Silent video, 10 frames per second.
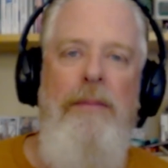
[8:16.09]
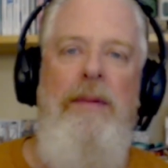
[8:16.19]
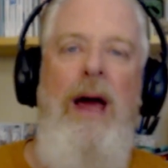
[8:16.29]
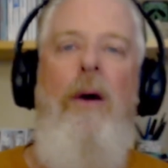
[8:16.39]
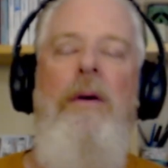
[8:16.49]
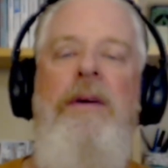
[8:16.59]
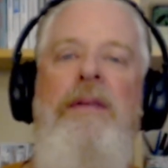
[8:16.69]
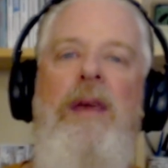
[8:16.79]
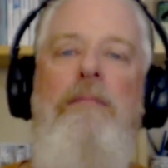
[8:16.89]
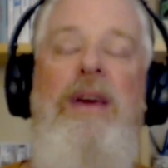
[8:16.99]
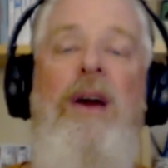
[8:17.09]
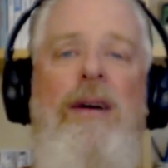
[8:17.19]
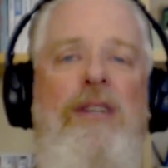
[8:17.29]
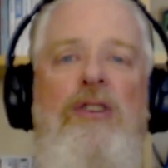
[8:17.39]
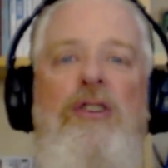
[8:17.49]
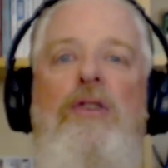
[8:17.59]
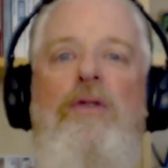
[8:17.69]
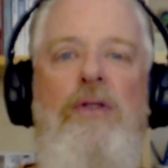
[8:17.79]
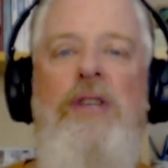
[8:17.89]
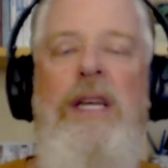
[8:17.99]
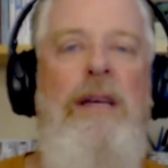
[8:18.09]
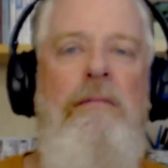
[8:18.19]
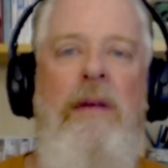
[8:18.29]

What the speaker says: Now, beyond just using,